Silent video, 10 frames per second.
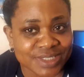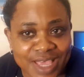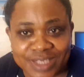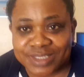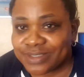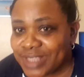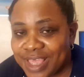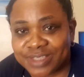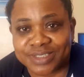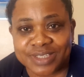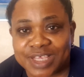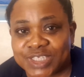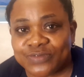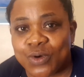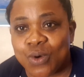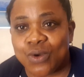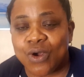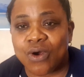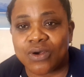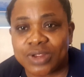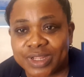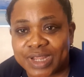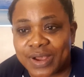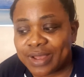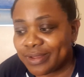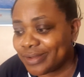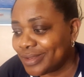Thanks for hauling our